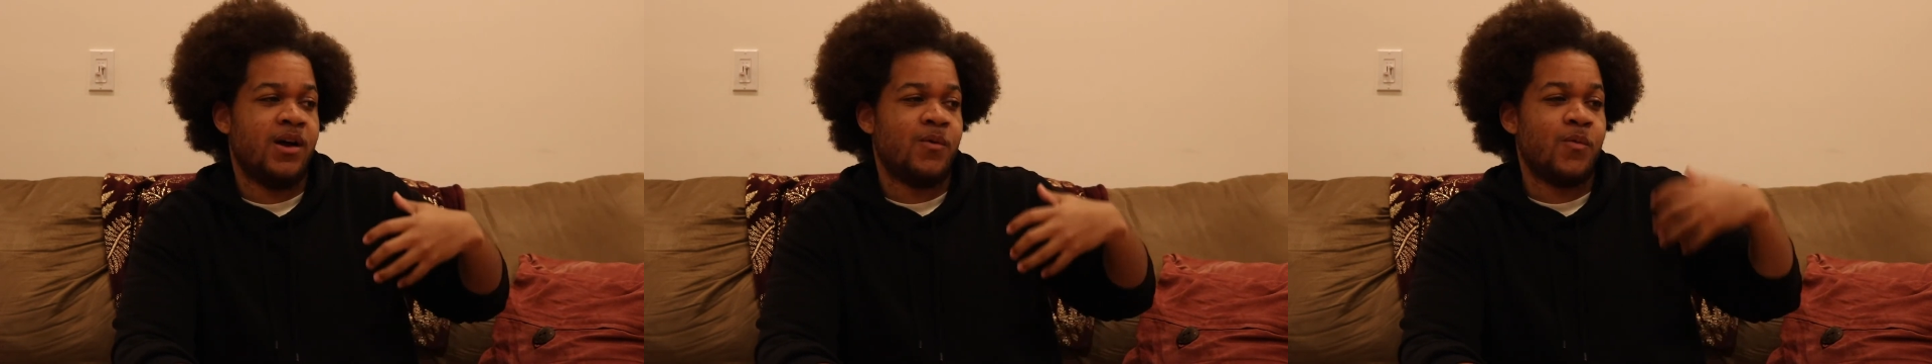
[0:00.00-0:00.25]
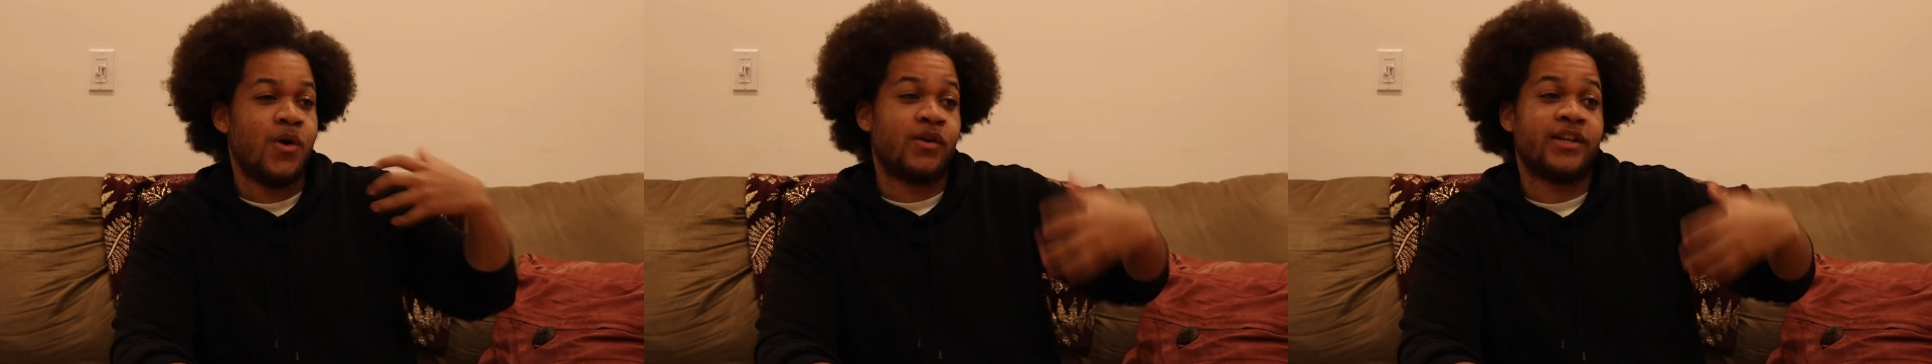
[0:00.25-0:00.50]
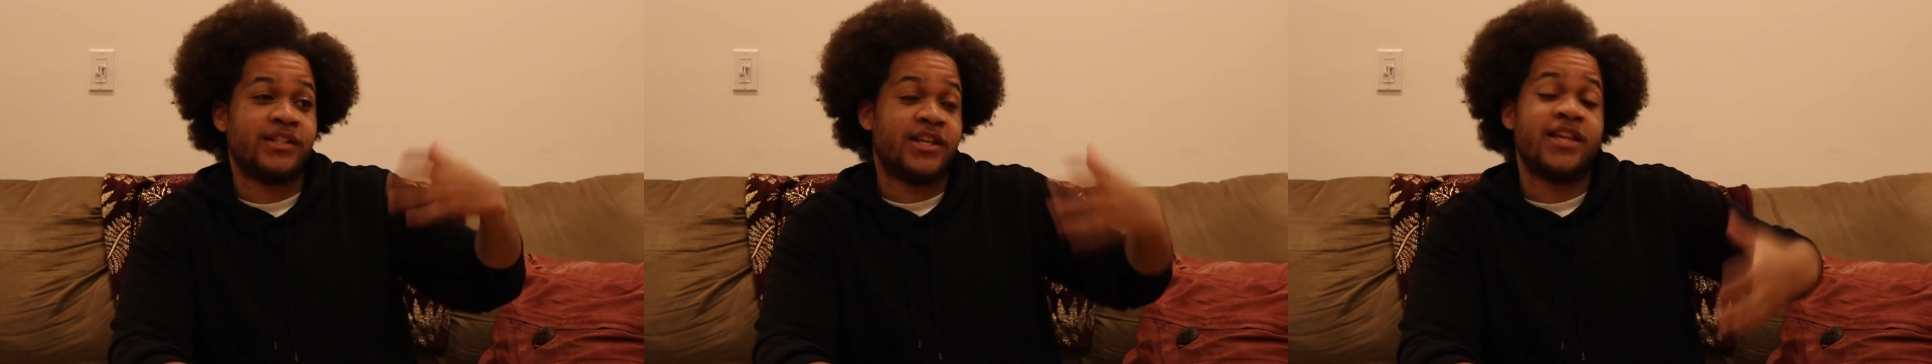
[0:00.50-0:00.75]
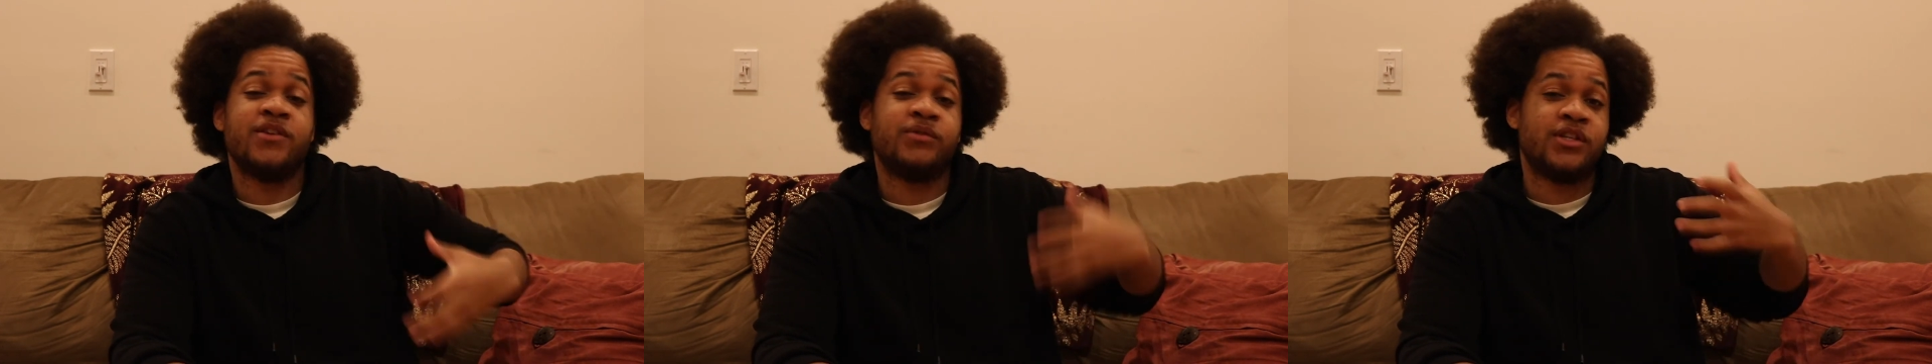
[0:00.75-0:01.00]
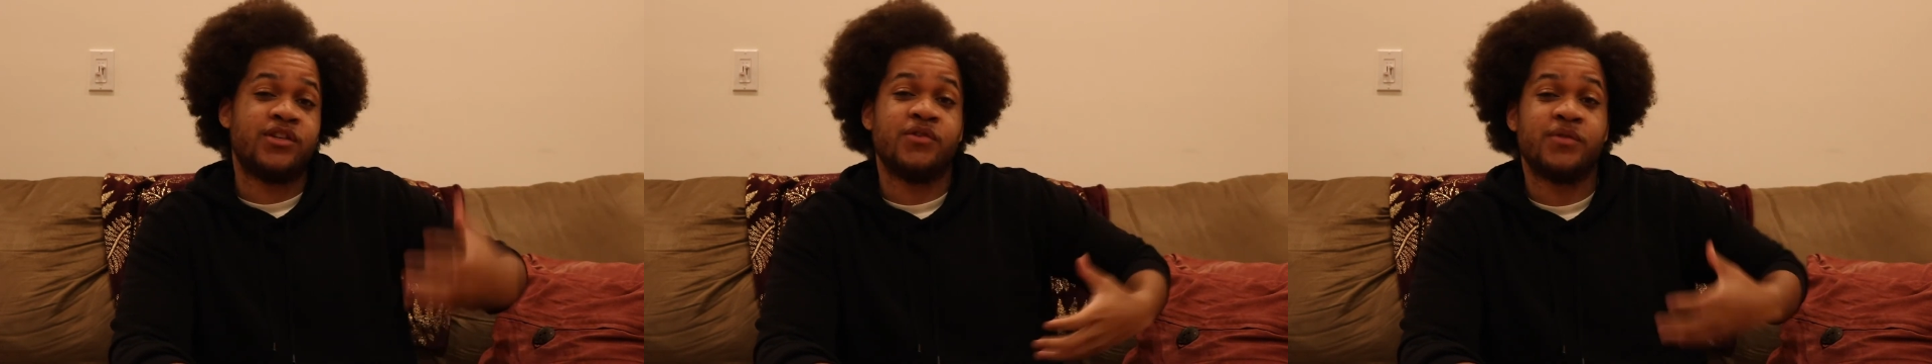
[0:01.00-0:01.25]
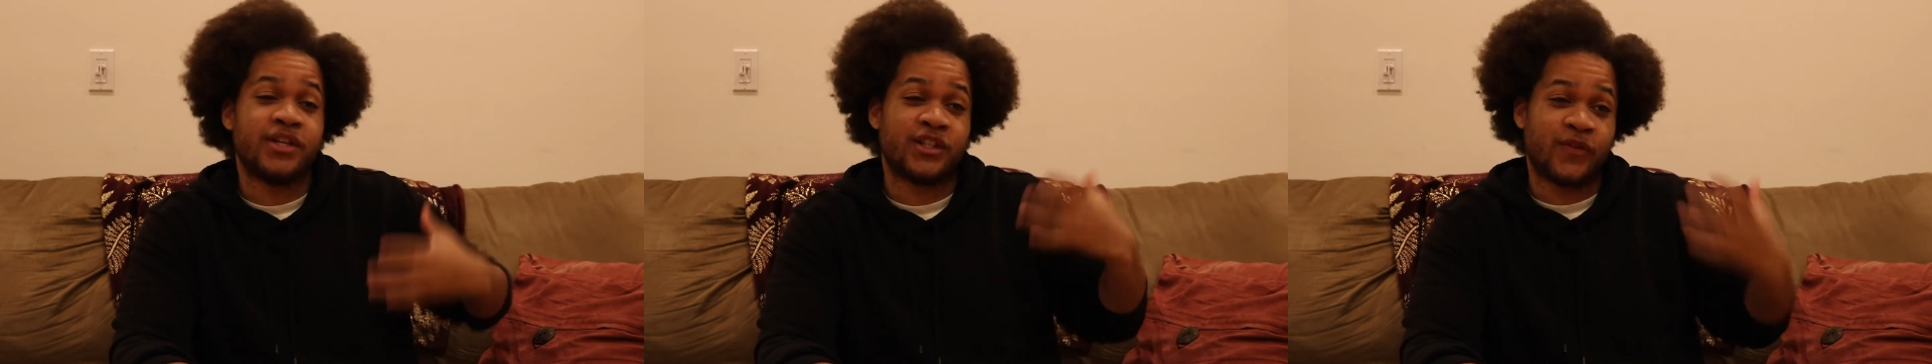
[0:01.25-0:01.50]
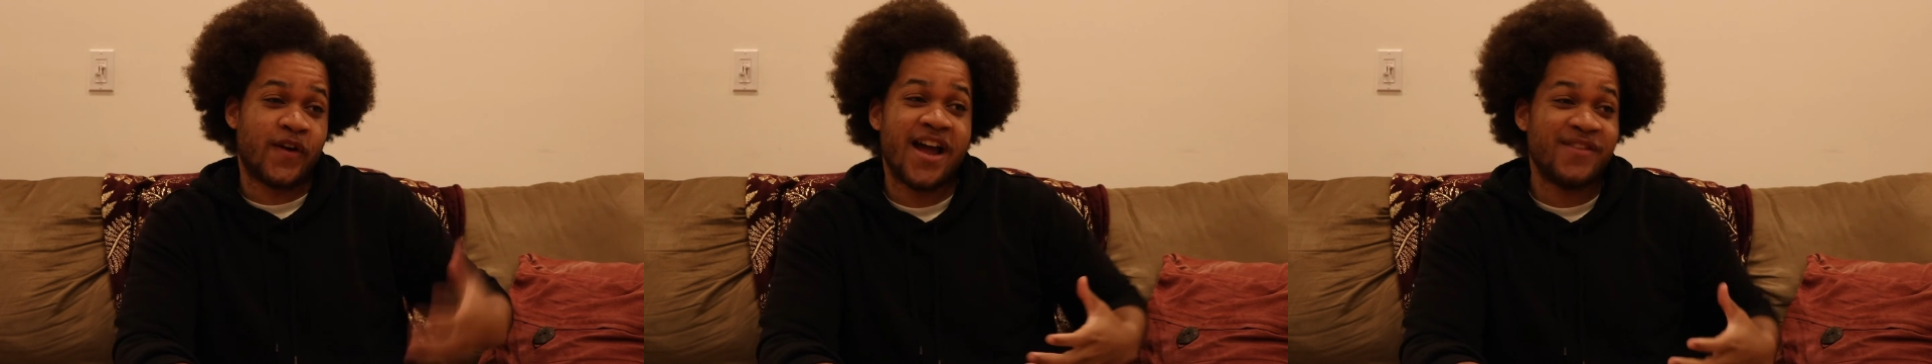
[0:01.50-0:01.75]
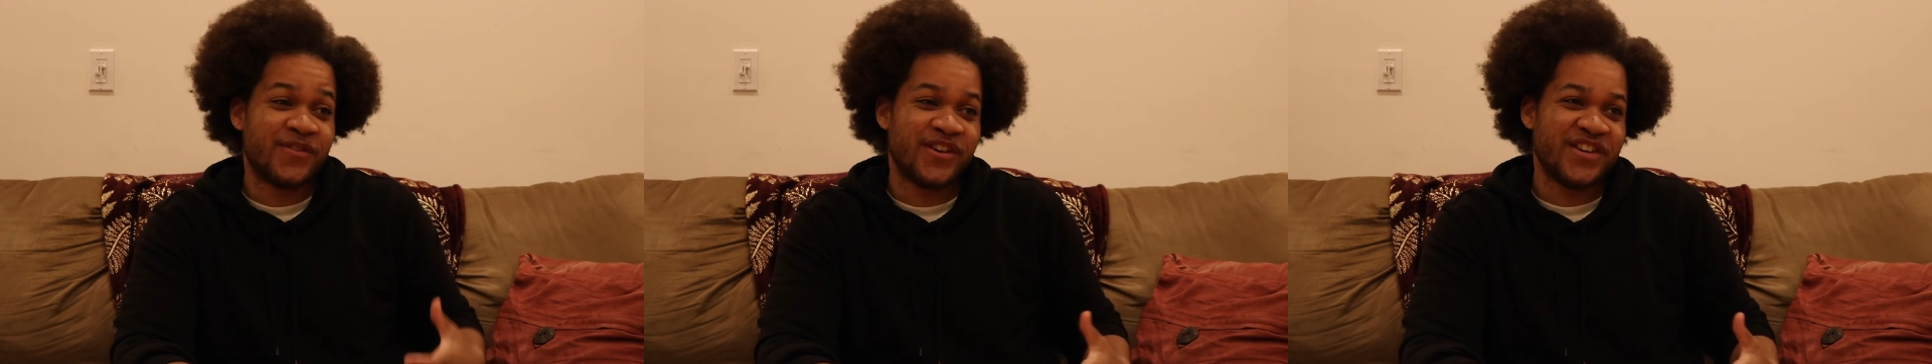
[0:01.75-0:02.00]
will continue to do this
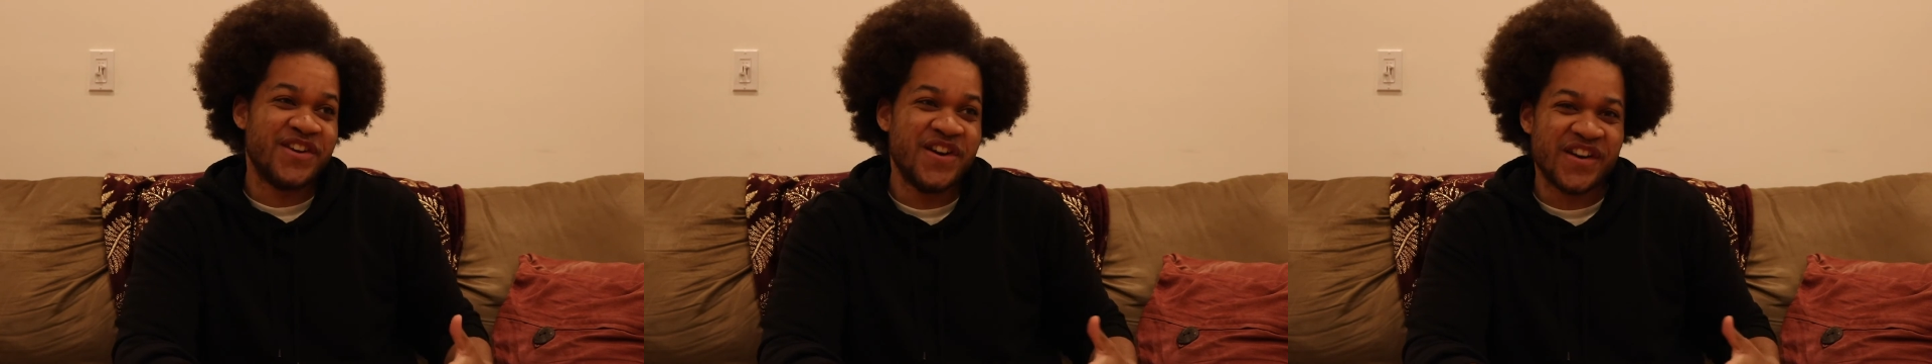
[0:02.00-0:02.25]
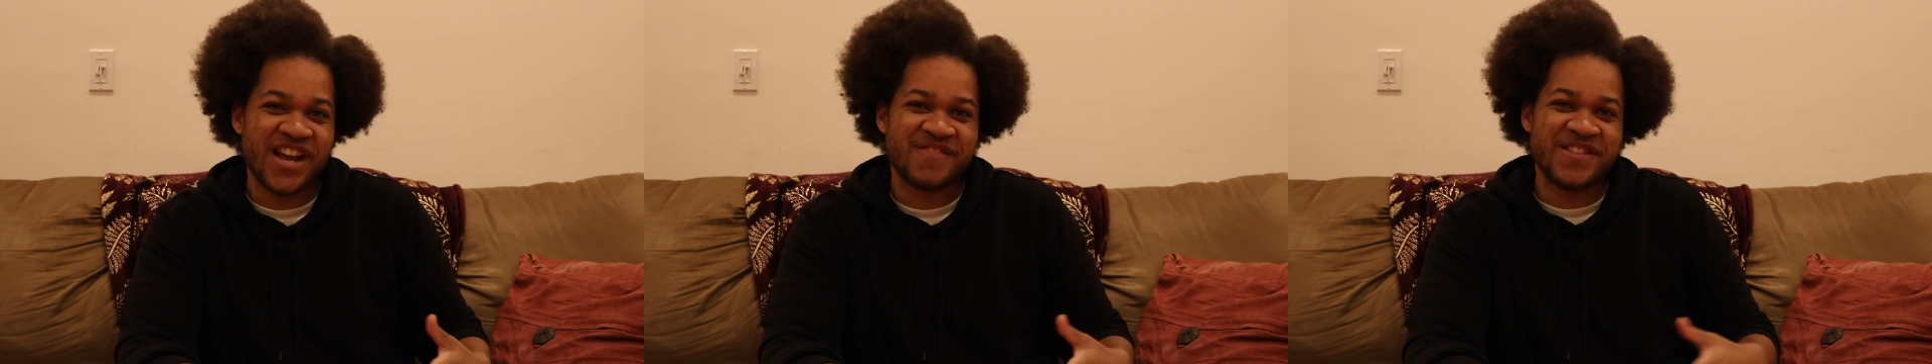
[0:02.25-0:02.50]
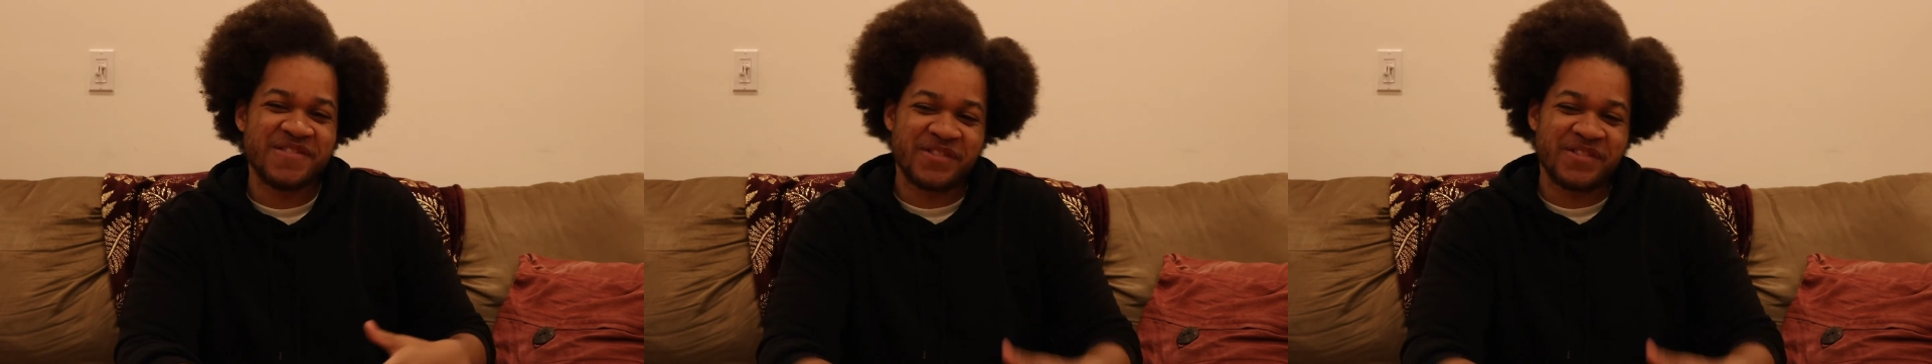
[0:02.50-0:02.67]
forever. You know what I mean?